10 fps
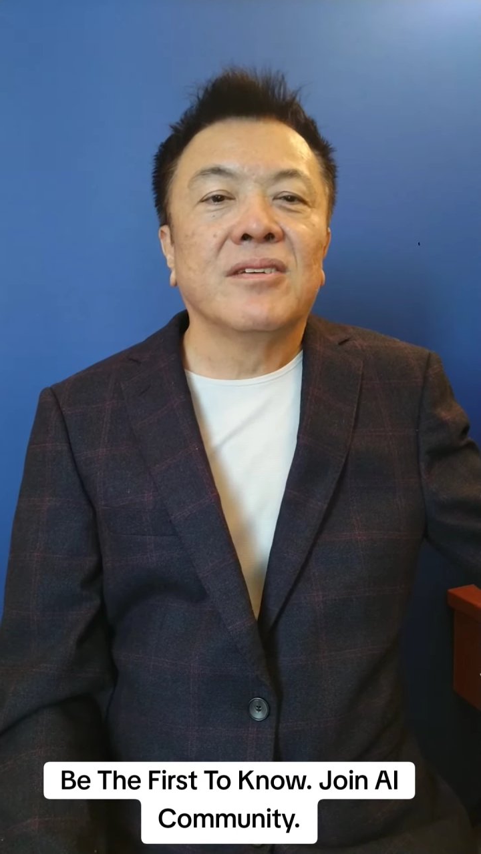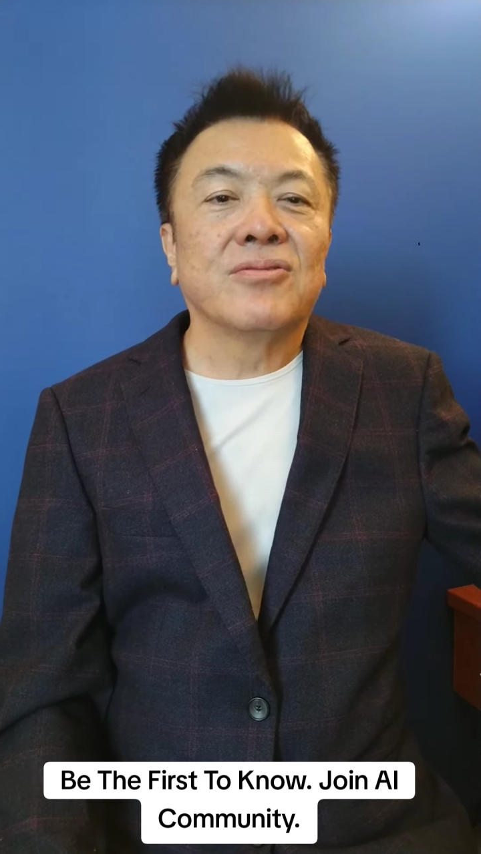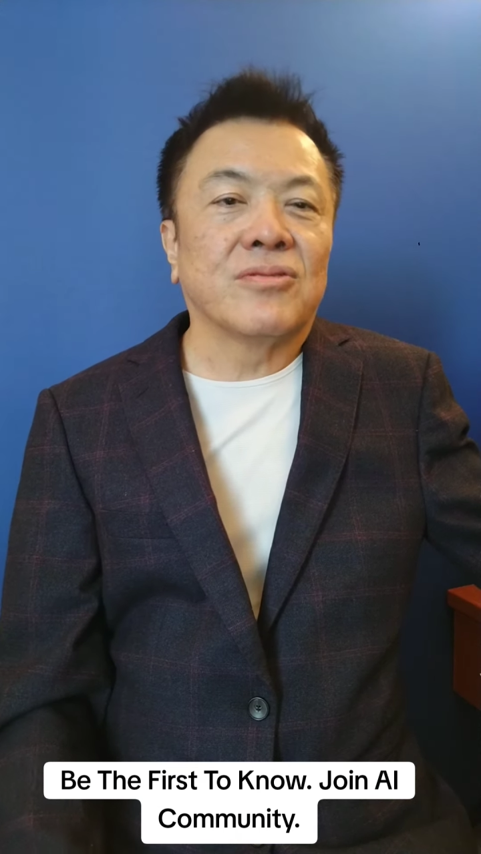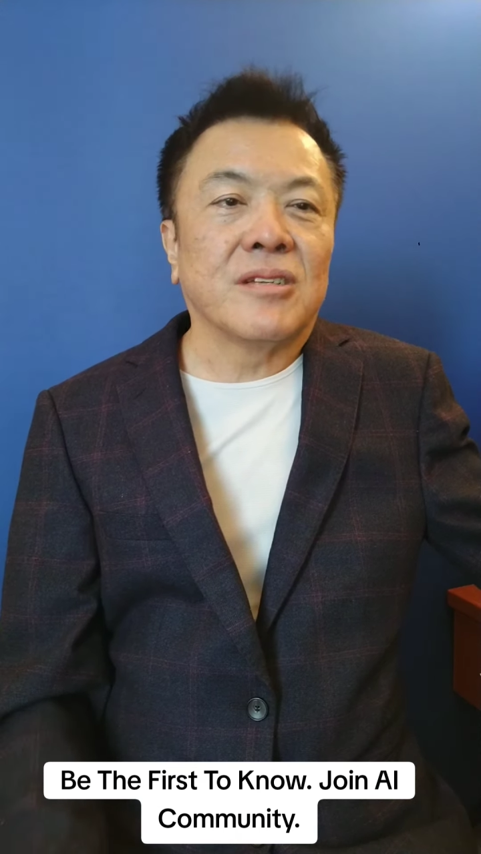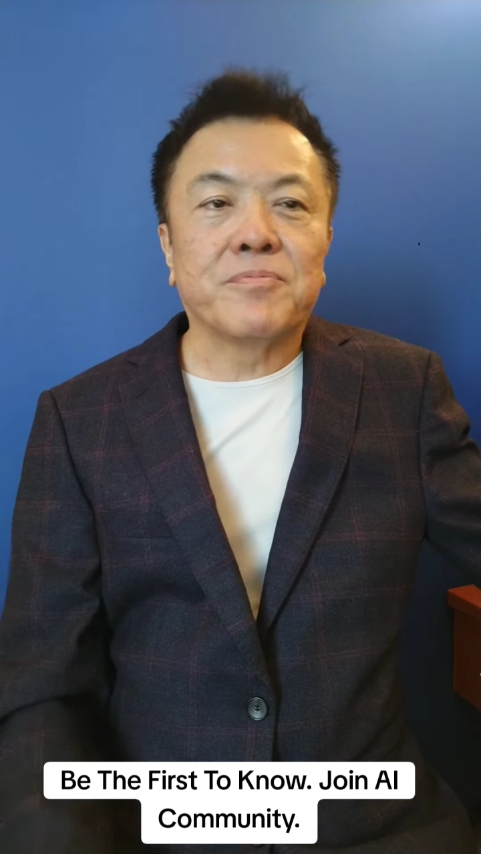
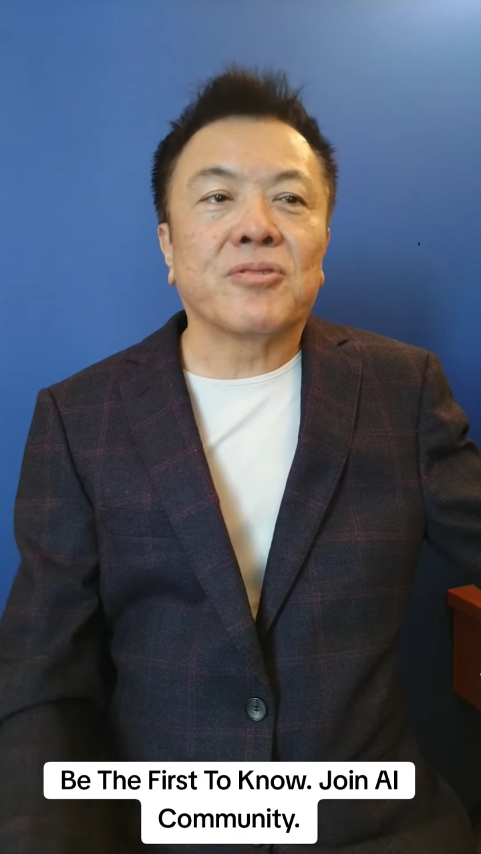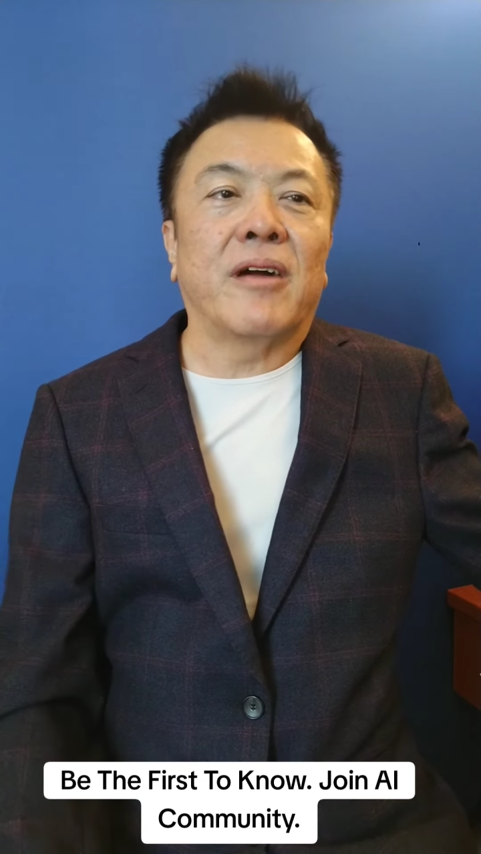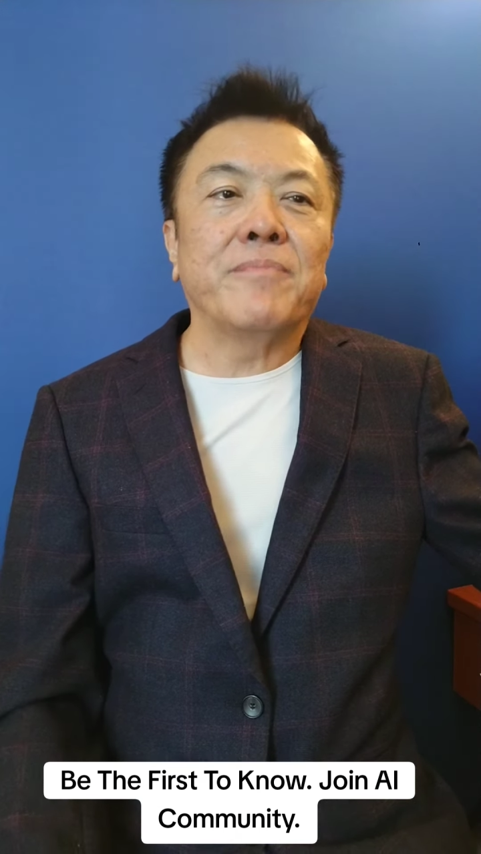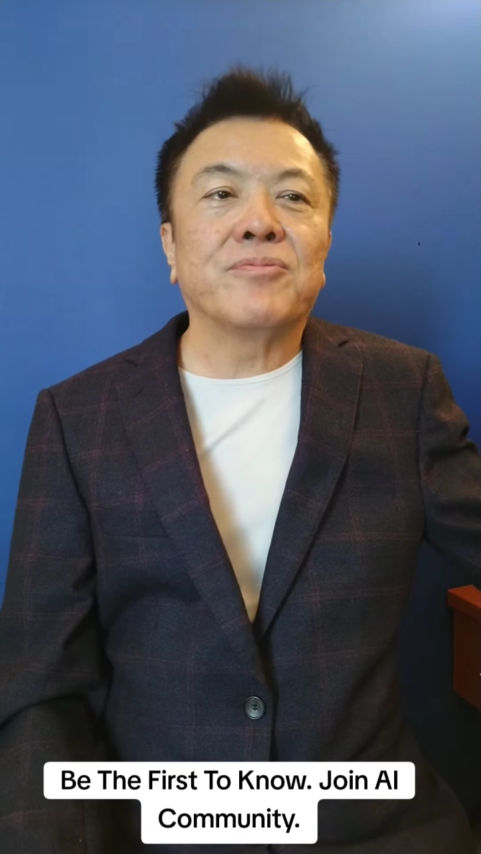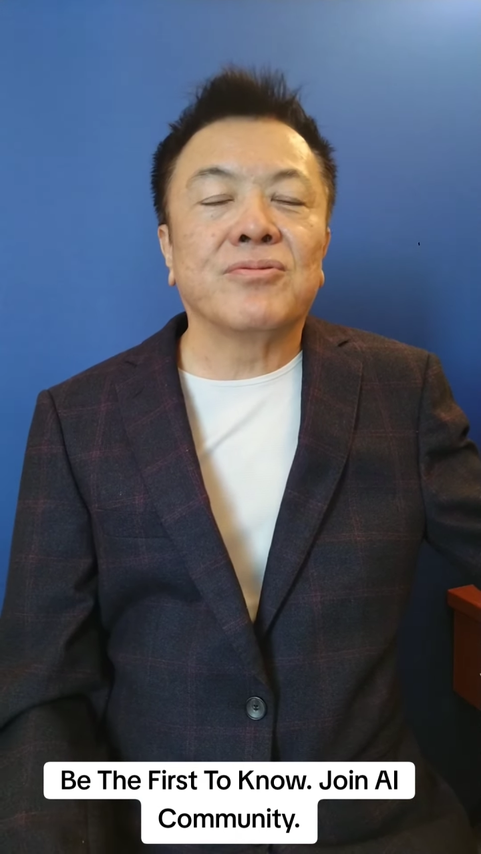So
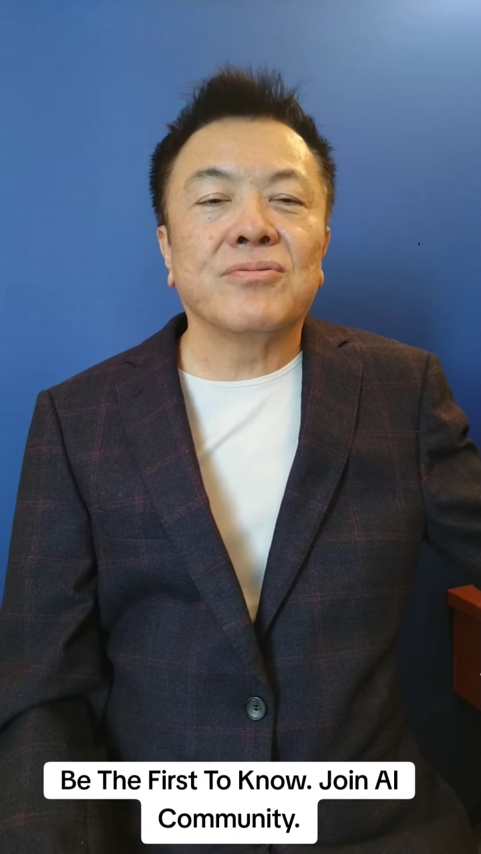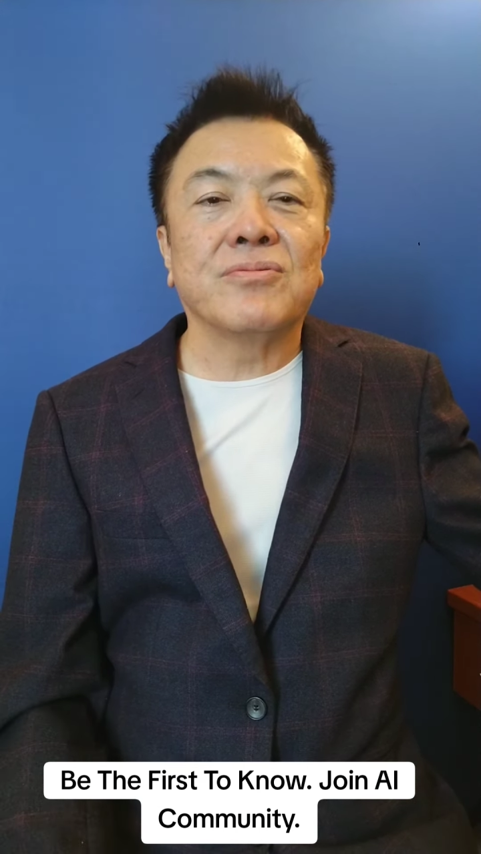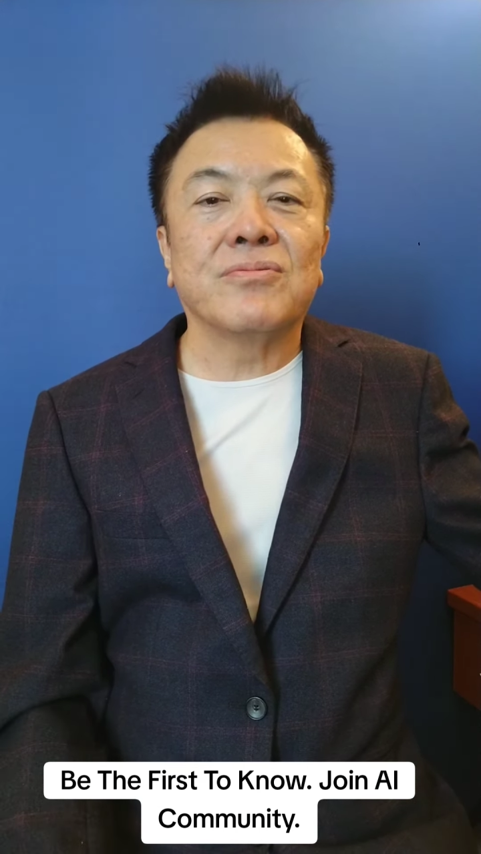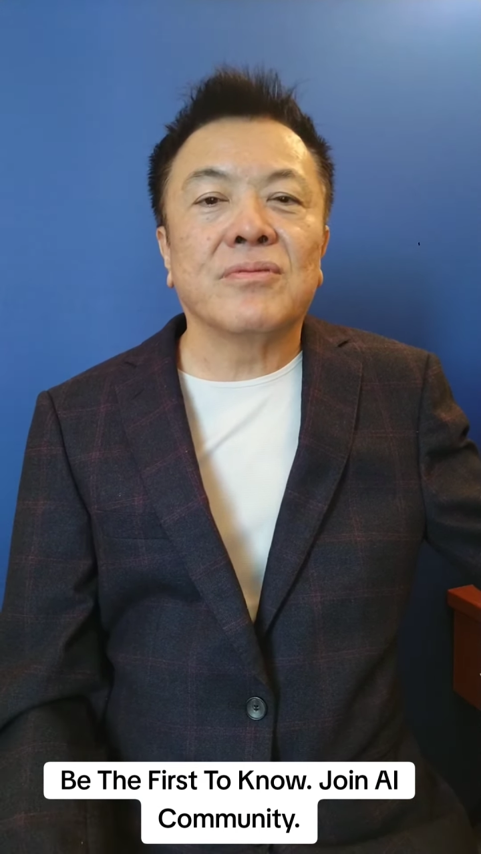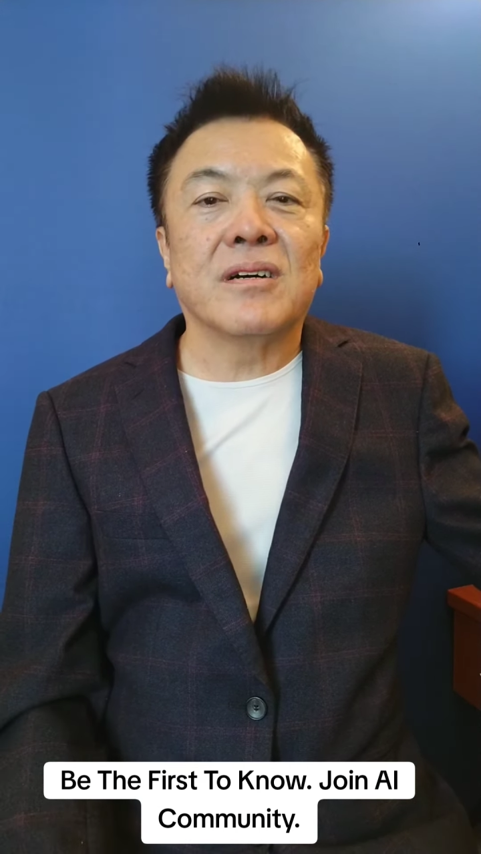subscribe
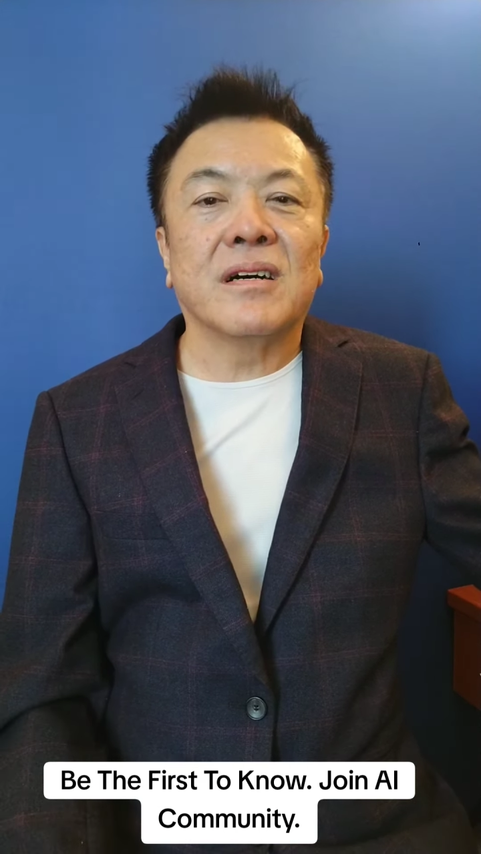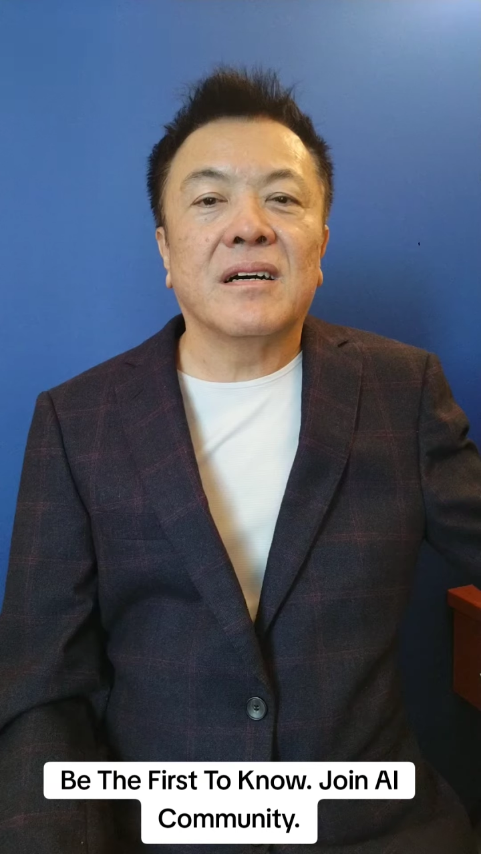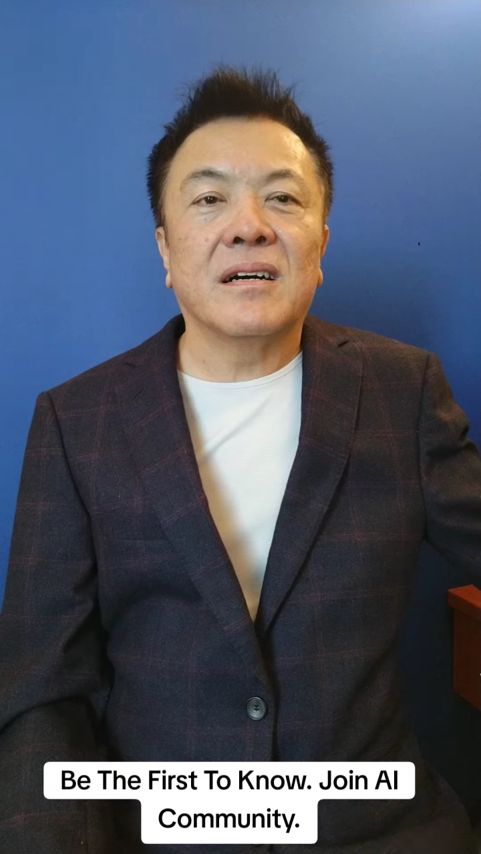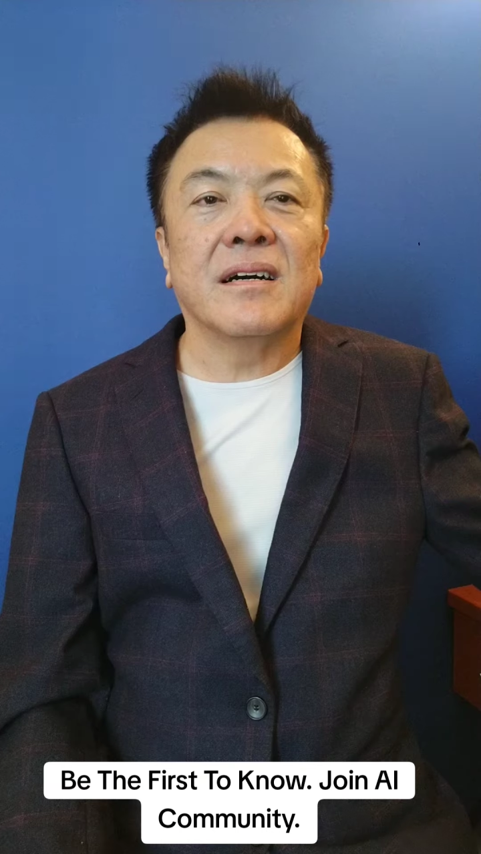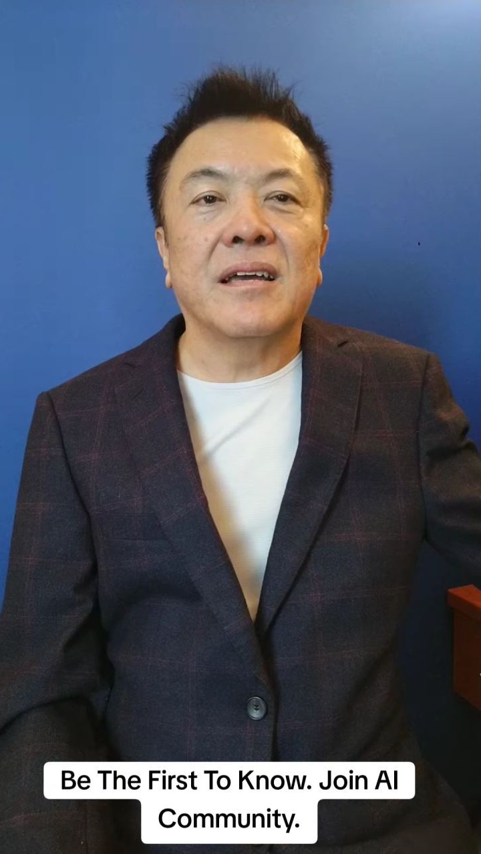to,